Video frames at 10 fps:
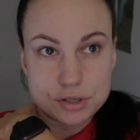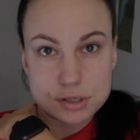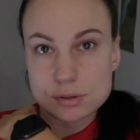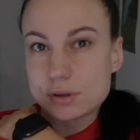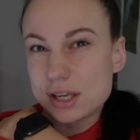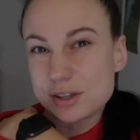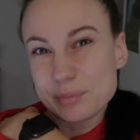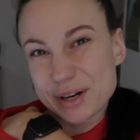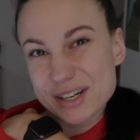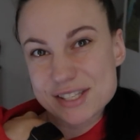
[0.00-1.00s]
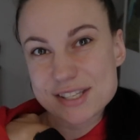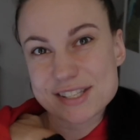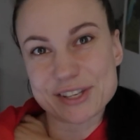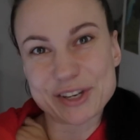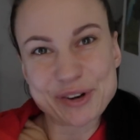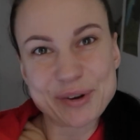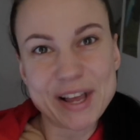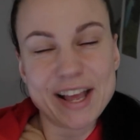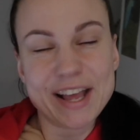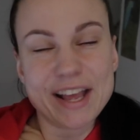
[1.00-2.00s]
just to tick the boxes, you know.
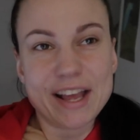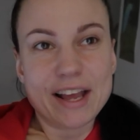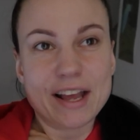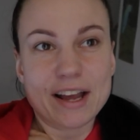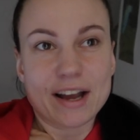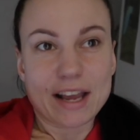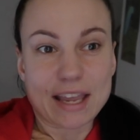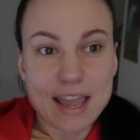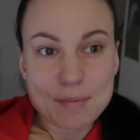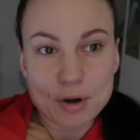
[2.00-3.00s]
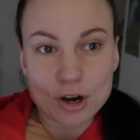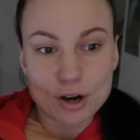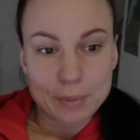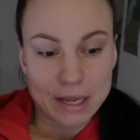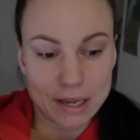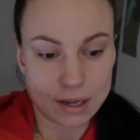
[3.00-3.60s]
I came home,